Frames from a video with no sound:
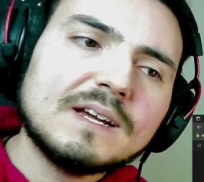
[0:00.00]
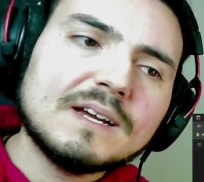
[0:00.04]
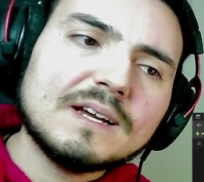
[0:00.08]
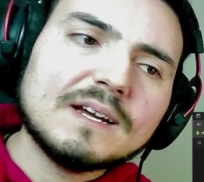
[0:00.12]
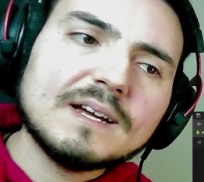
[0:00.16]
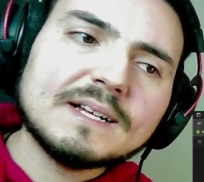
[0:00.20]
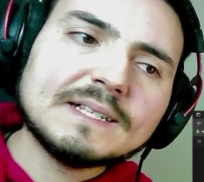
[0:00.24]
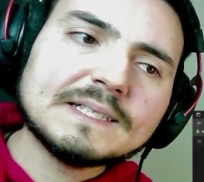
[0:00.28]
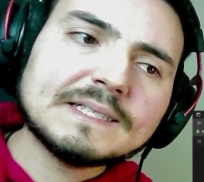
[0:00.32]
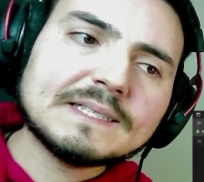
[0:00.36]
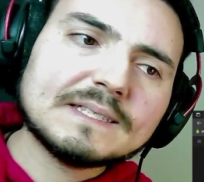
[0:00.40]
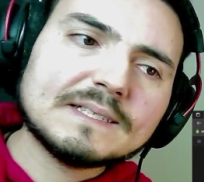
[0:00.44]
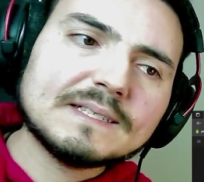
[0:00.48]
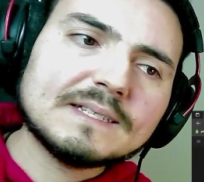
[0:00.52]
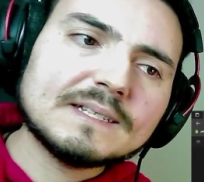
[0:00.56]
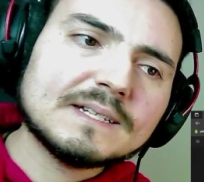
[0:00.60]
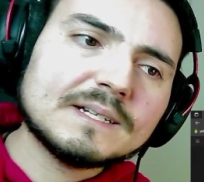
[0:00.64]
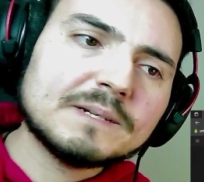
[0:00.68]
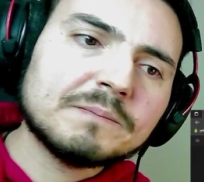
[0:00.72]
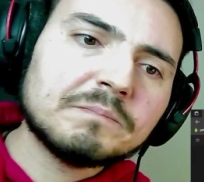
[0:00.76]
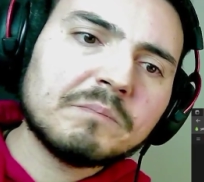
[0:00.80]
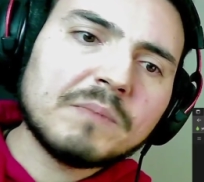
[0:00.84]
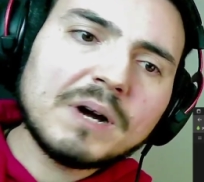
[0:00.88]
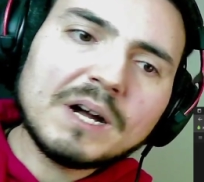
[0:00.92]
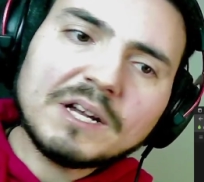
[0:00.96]
And uh,
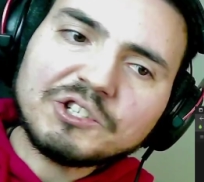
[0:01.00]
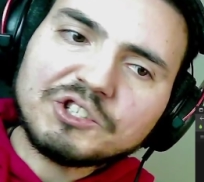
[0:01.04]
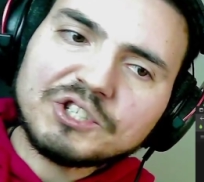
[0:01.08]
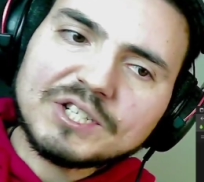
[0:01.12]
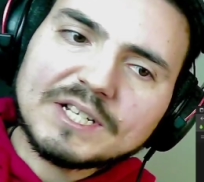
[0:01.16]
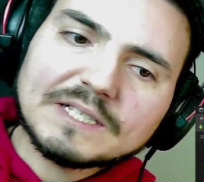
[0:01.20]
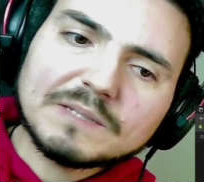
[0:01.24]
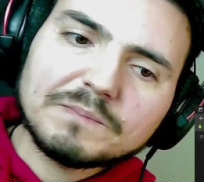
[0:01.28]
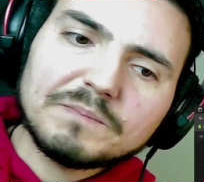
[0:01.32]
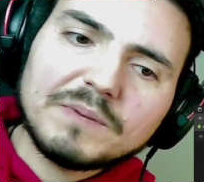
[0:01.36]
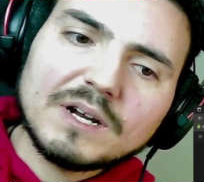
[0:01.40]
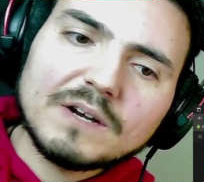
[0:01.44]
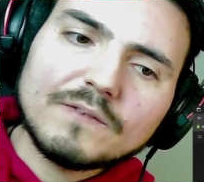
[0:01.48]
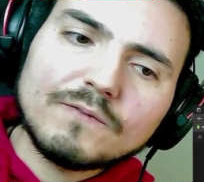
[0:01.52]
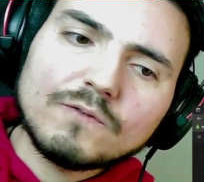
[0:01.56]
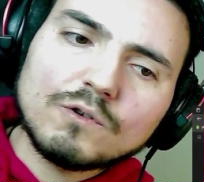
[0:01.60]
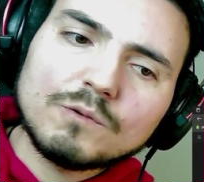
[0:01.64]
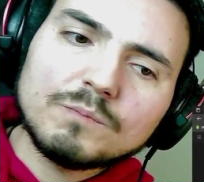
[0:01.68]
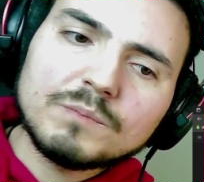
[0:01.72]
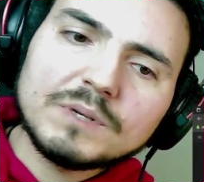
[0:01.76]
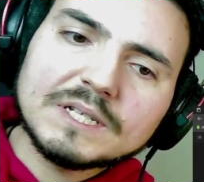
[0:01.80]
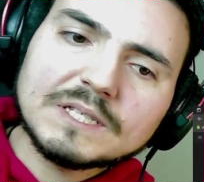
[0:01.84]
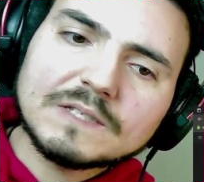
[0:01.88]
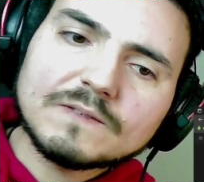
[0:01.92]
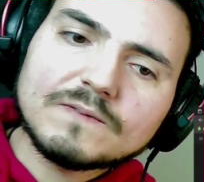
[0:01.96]
Maysha's
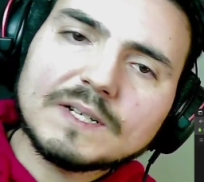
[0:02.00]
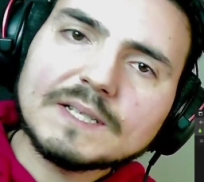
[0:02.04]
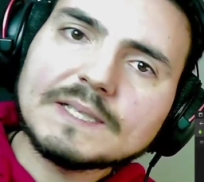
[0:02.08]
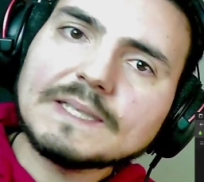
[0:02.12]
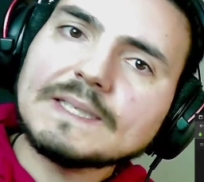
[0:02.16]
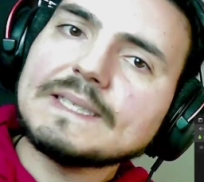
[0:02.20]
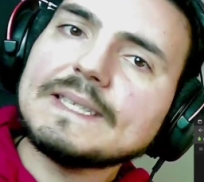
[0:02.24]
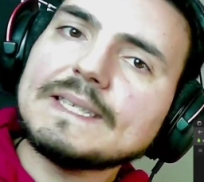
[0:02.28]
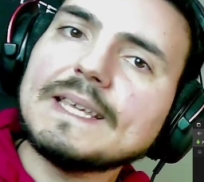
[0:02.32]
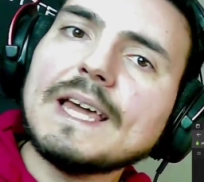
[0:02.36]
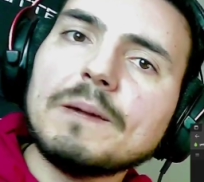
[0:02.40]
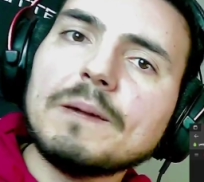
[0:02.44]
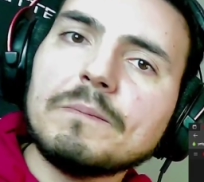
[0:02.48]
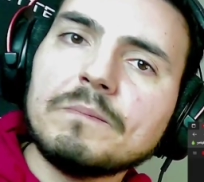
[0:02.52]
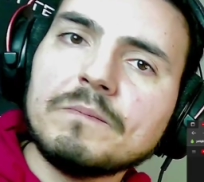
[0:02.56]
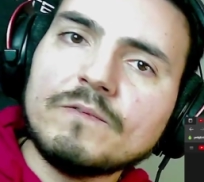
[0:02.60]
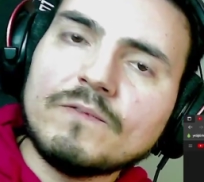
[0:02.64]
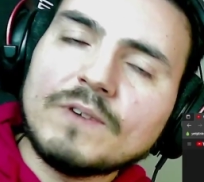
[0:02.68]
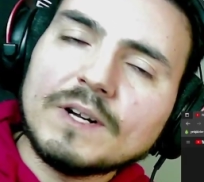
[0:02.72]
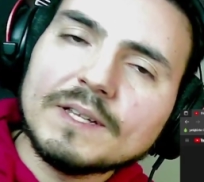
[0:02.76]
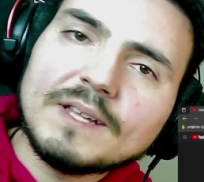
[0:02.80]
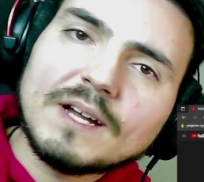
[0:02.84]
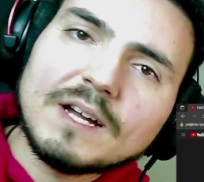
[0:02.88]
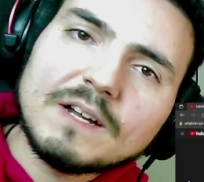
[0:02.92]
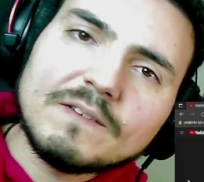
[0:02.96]
performance was same
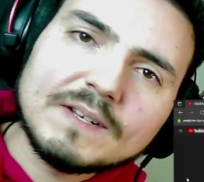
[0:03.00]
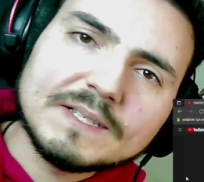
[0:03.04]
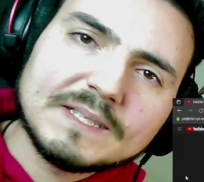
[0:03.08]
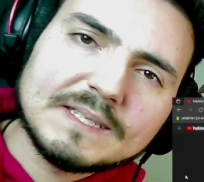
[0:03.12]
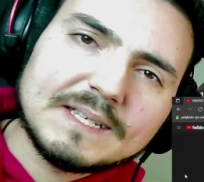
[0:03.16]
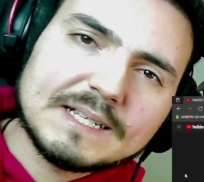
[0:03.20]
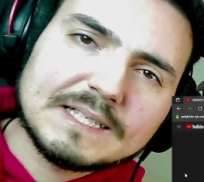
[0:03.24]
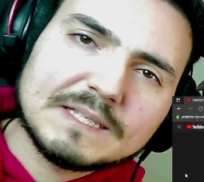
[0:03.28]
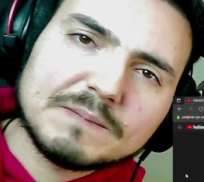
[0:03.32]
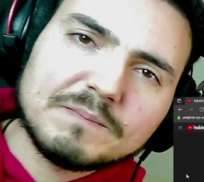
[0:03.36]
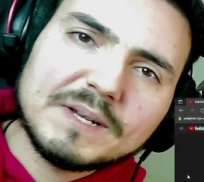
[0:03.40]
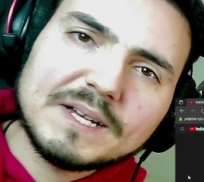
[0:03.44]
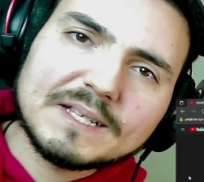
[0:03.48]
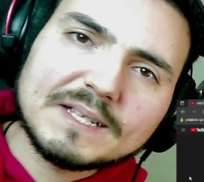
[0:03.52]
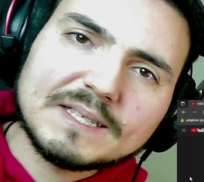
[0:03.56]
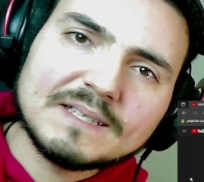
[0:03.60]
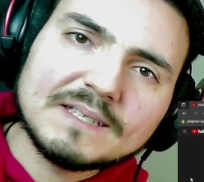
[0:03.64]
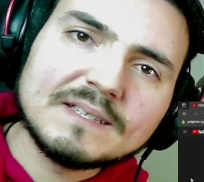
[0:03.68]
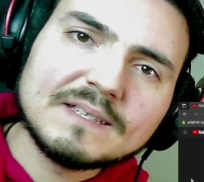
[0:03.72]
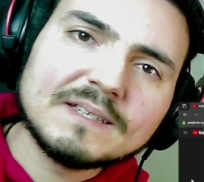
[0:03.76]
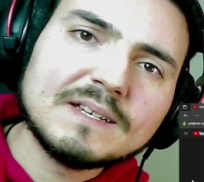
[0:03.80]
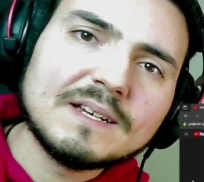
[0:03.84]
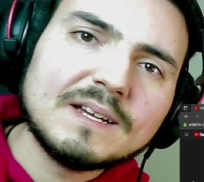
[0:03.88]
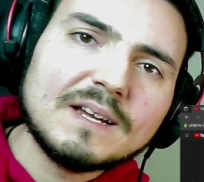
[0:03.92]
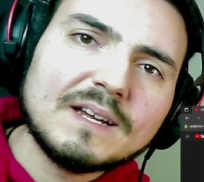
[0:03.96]
what I was
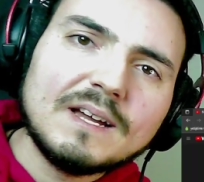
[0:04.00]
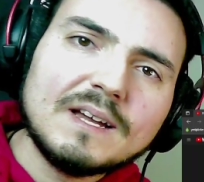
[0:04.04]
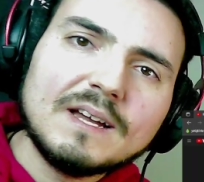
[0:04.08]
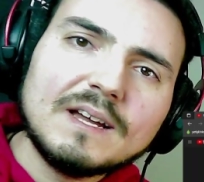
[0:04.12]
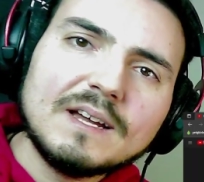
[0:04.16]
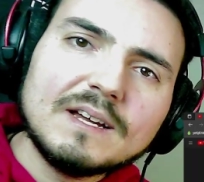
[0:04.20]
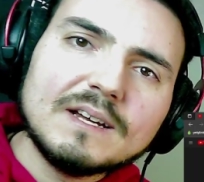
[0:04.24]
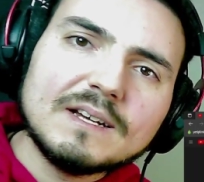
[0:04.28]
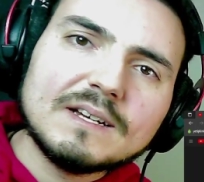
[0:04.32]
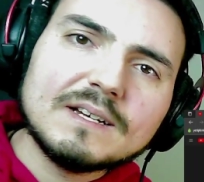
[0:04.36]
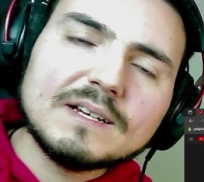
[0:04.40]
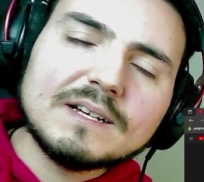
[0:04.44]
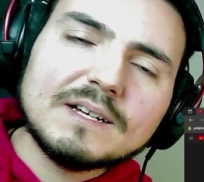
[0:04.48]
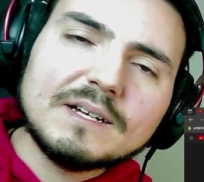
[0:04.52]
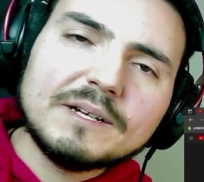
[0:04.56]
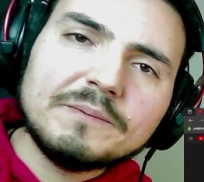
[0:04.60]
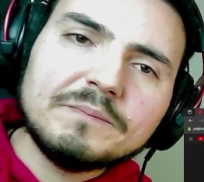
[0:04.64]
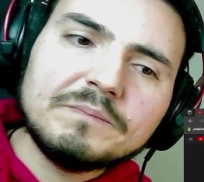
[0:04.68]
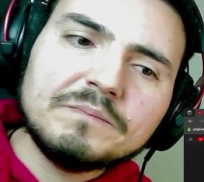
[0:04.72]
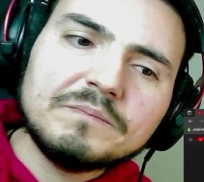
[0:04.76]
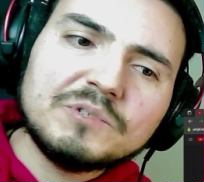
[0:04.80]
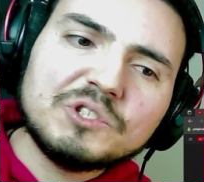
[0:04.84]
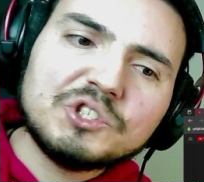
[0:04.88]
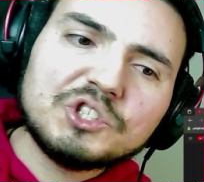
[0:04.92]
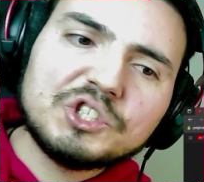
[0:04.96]
expecting.
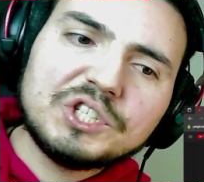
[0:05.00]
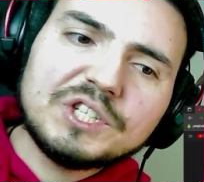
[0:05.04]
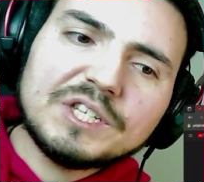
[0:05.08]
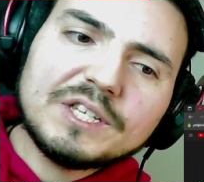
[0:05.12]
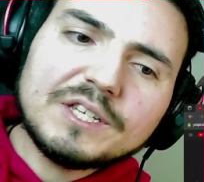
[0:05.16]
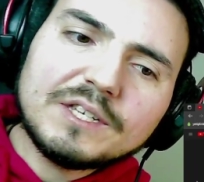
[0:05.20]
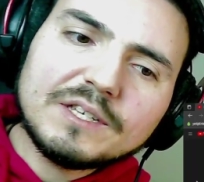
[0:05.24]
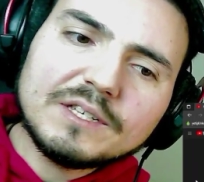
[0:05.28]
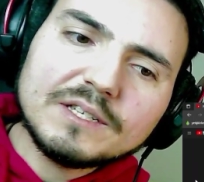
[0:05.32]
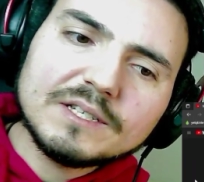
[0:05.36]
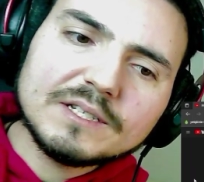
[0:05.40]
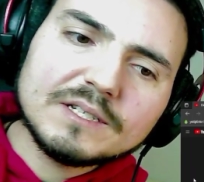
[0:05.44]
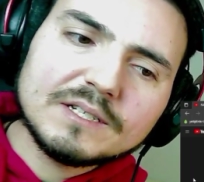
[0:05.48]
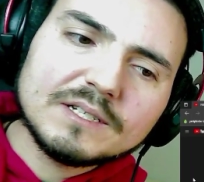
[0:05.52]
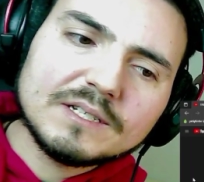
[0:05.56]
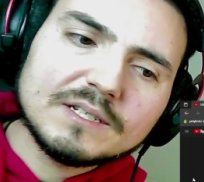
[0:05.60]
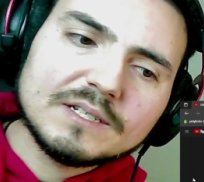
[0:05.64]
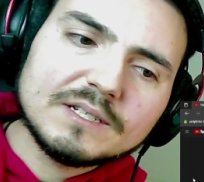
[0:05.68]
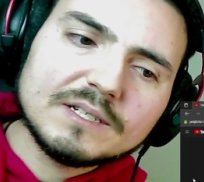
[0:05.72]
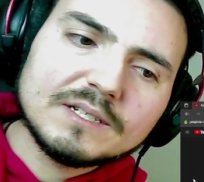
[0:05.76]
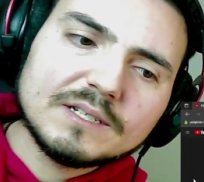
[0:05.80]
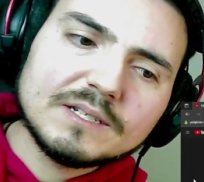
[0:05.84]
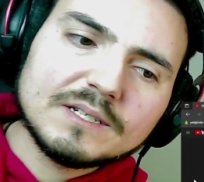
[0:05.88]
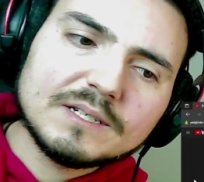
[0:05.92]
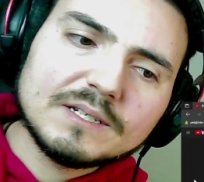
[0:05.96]
Um, she
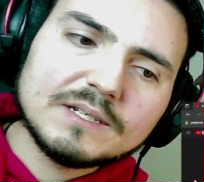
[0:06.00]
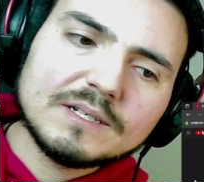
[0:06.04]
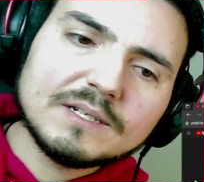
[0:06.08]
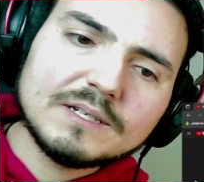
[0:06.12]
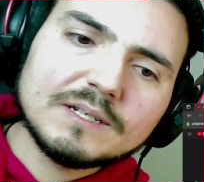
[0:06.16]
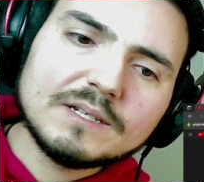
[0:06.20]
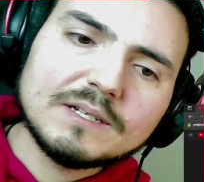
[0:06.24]
uh,